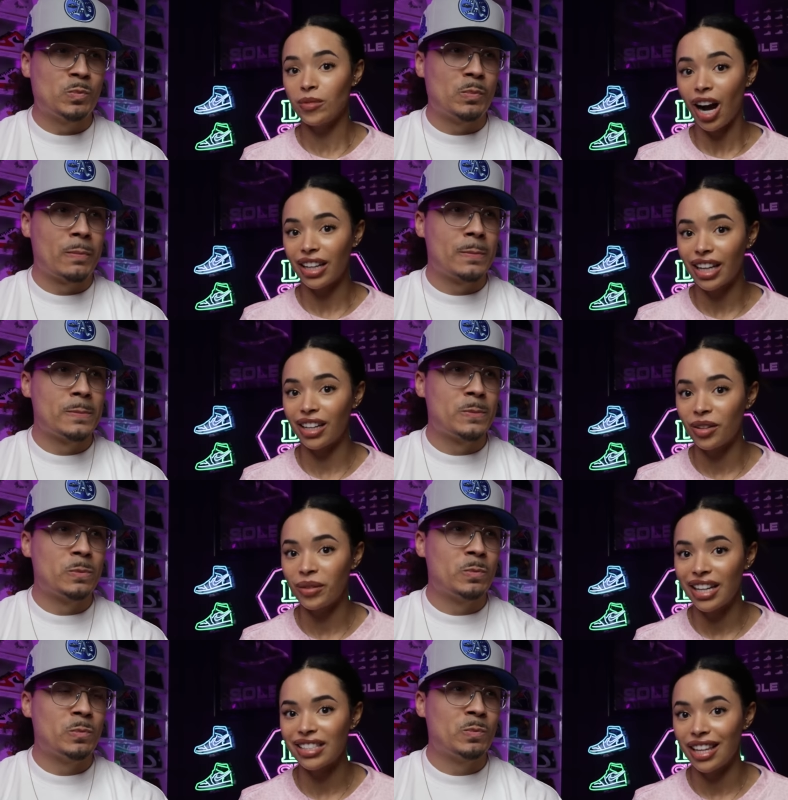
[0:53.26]
Speaker 1: I'm not kidding
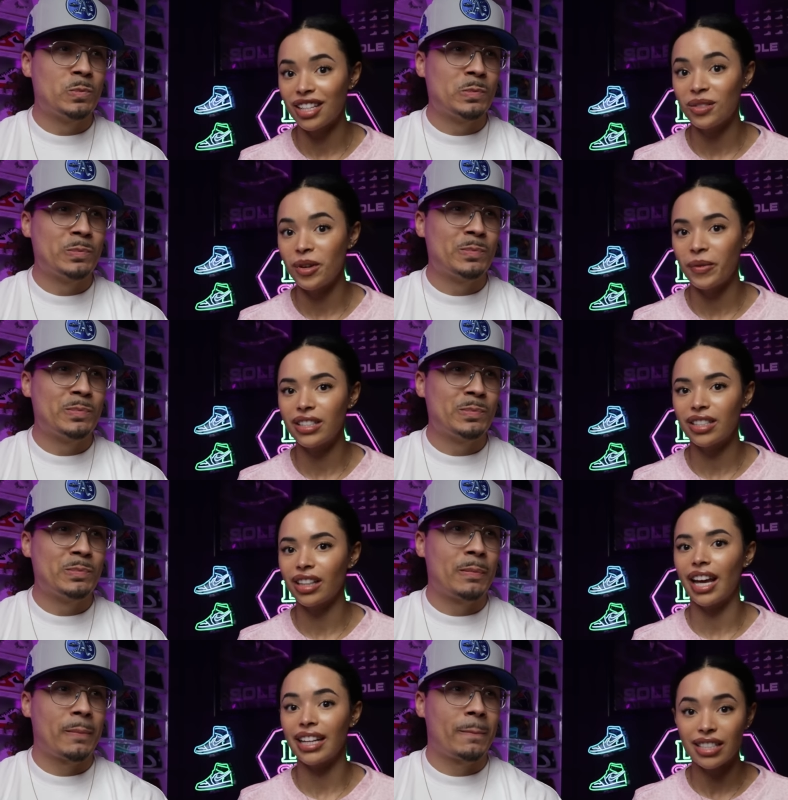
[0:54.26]
when I say this, we went
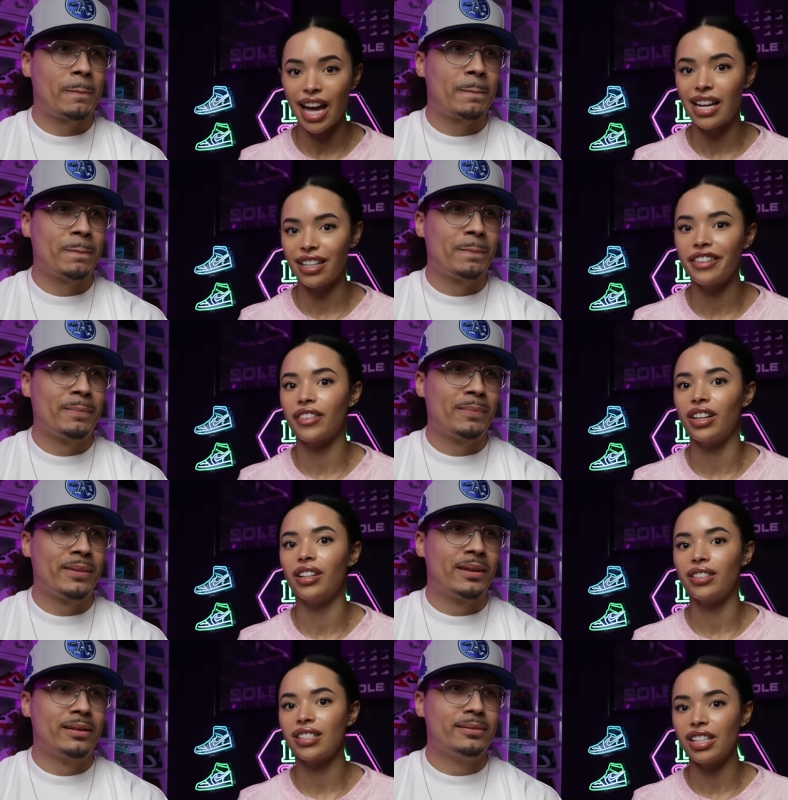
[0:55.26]
to like 10
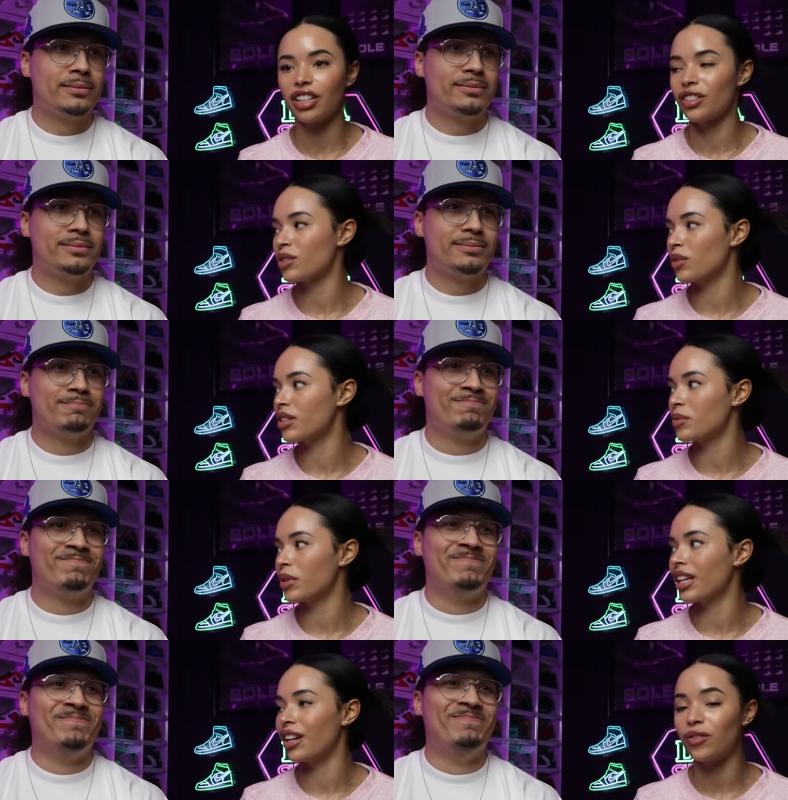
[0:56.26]
different sneaker stores
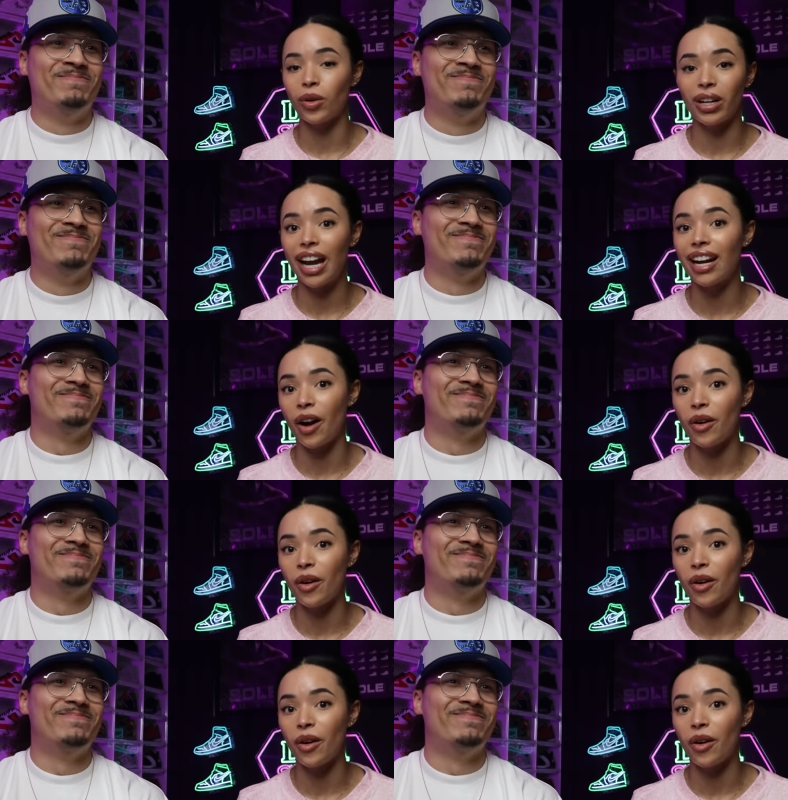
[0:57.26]
within a 48